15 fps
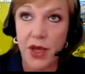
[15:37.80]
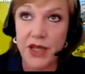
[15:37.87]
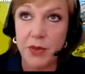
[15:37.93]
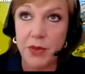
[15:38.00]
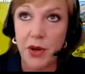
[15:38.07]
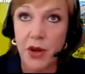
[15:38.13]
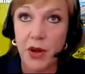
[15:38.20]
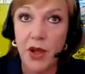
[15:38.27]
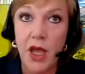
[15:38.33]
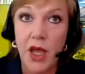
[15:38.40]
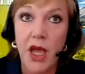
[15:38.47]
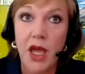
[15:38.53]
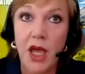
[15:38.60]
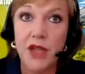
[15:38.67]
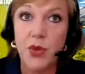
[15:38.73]
number
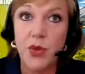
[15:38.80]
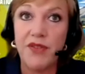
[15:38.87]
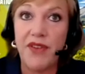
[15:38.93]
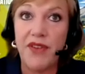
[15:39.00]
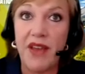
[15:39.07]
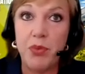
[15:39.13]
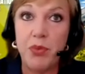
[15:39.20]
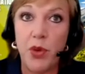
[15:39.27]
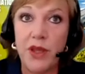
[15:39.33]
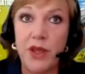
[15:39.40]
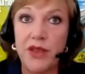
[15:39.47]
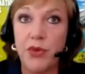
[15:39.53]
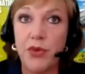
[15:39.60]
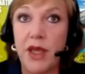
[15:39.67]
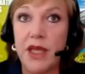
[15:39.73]

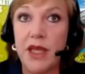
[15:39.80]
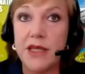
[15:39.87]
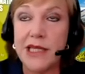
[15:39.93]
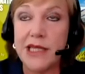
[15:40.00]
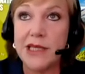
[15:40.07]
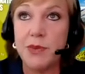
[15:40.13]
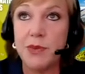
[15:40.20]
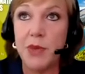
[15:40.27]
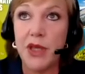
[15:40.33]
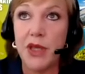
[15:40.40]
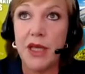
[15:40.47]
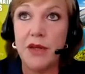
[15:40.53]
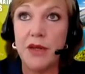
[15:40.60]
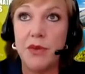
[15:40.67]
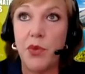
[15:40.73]
25.36
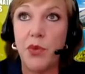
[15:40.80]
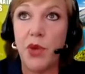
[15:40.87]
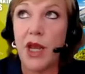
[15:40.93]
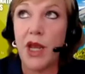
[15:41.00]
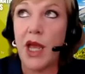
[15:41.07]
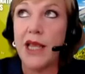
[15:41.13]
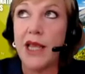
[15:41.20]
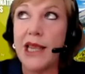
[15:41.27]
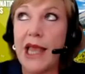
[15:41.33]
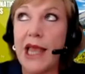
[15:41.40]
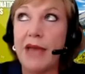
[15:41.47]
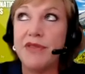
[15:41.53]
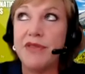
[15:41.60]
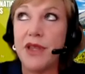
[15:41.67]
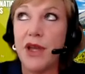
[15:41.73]
million. When I
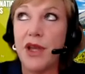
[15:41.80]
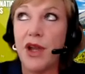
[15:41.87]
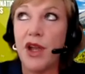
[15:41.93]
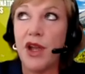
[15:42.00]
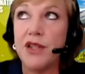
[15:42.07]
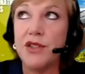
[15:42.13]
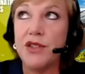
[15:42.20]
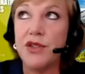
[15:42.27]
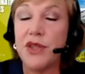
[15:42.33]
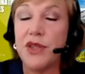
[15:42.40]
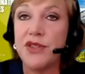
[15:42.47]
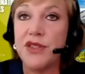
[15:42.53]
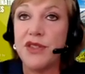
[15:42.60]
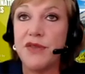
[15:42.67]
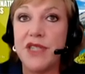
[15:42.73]
left there in
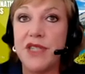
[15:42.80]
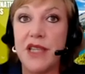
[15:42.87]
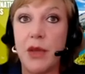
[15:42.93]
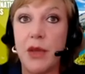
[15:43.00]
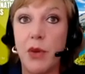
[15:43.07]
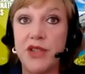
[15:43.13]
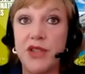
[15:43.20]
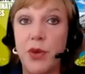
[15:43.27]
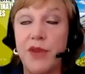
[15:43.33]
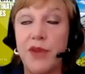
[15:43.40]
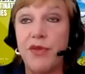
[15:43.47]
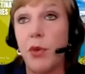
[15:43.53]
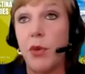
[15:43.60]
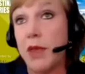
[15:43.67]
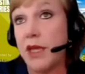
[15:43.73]
2017, they were at
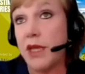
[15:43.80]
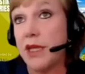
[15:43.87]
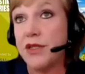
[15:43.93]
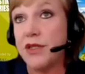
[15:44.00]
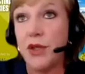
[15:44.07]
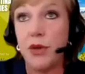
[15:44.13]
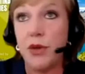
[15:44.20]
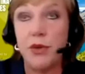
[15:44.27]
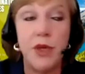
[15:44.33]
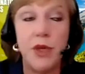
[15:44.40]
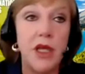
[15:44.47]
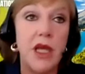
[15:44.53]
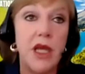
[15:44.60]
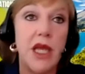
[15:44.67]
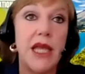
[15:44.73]
24 million. So,
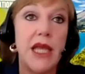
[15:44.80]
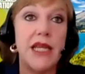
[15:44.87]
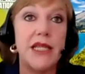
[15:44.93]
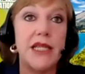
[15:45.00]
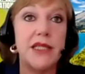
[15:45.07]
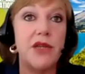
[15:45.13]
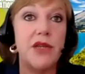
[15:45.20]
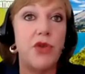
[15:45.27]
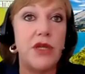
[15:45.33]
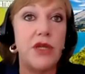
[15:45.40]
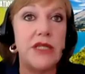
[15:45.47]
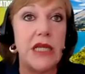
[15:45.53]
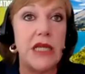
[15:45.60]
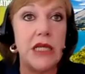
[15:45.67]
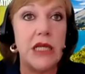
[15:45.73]
it is
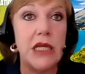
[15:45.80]
increasing.